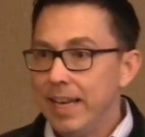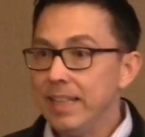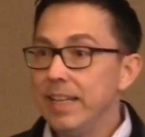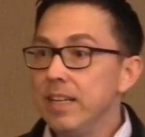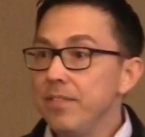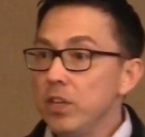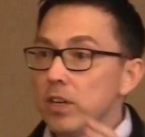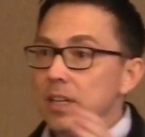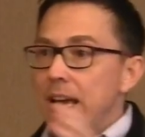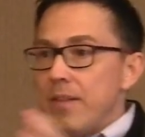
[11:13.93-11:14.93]
And then if
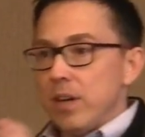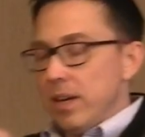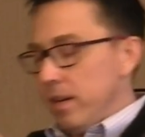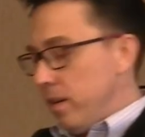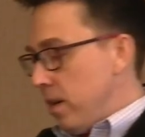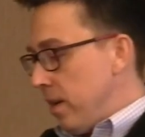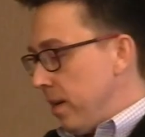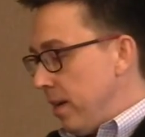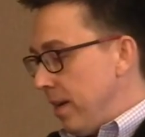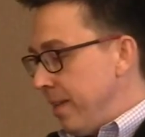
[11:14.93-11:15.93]
you're going to have a,
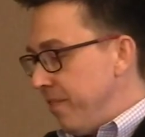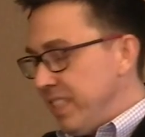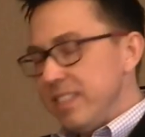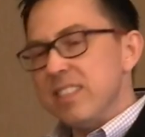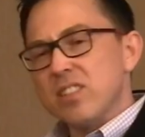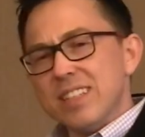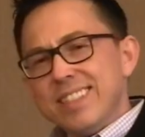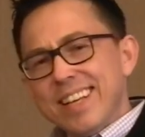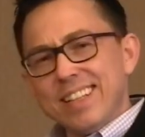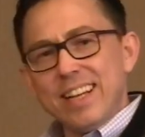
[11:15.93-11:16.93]
a, a visit that's going
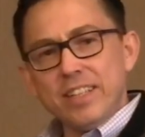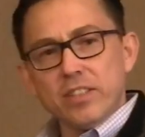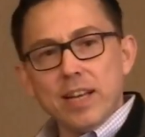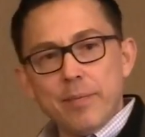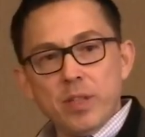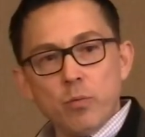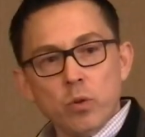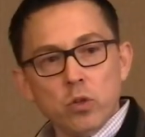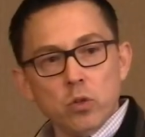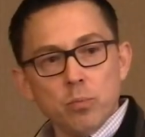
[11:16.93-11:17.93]
to take a lot of your time in the
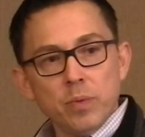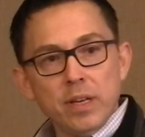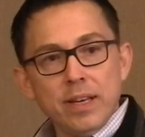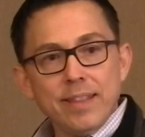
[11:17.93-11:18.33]
room,